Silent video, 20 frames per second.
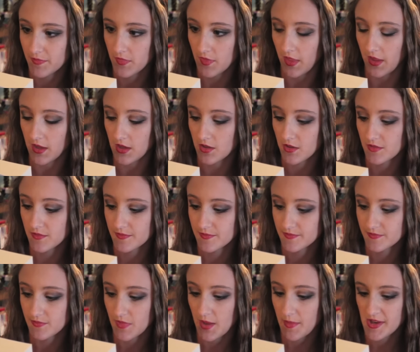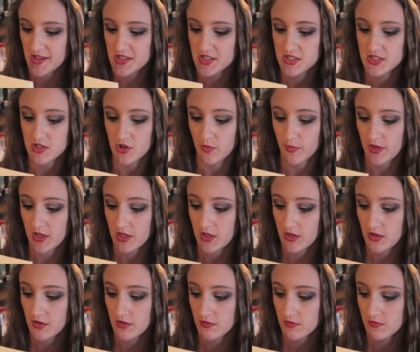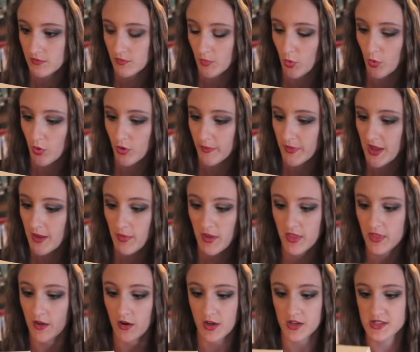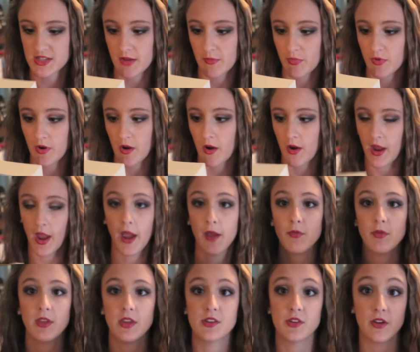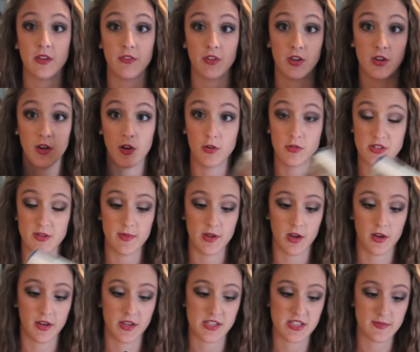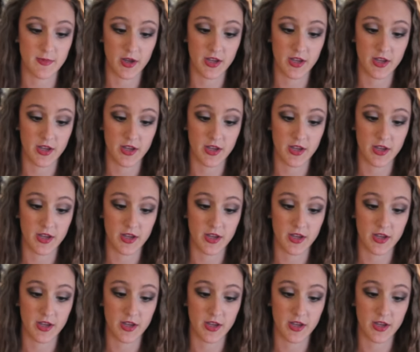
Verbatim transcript: like maybe dystopian, or maybe they're contemporary. I really don't even know, to be honest,